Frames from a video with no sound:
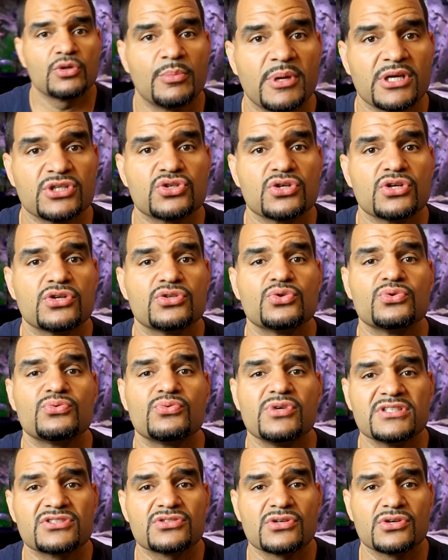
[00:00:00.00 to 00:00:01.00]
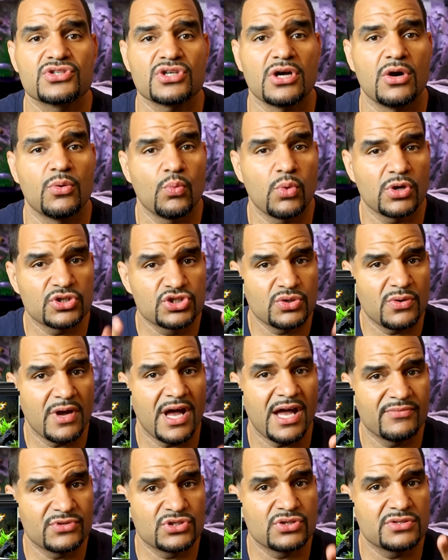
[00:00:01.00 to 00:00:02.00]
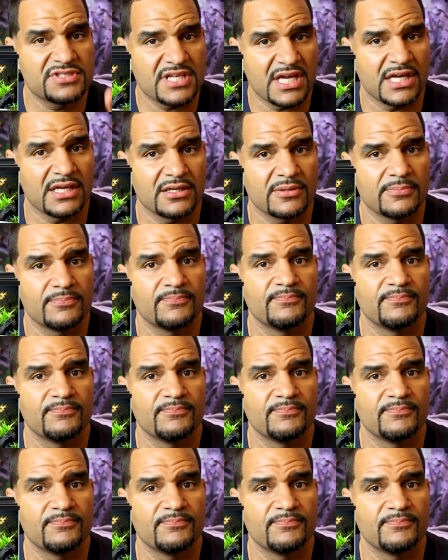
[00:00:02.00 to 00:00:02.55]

so make sure to do research on what you have in your tank.